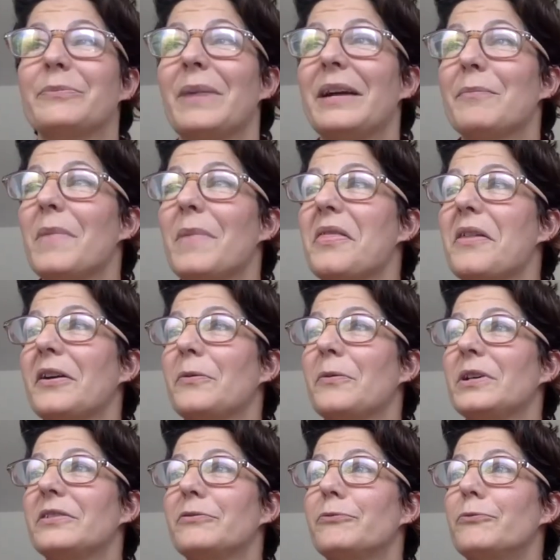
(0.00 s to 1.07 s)
My mother
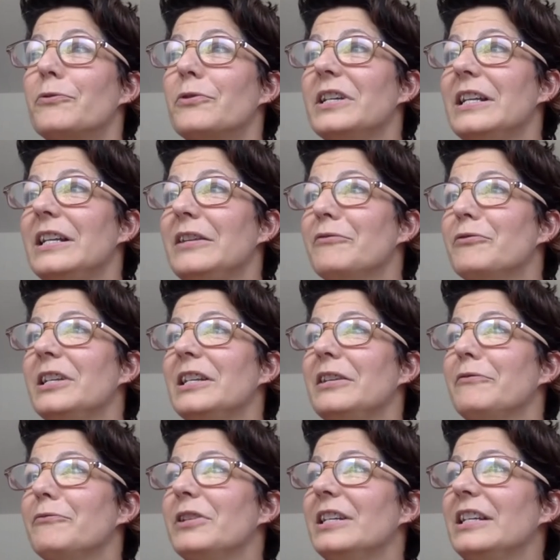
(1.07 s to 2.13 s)
was really,
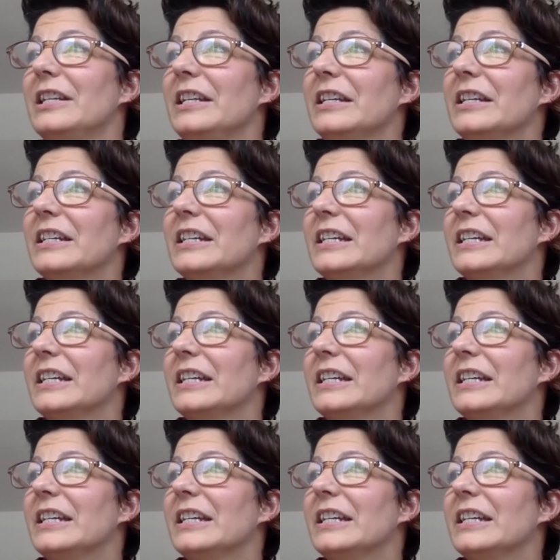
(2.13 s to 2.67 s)
really, really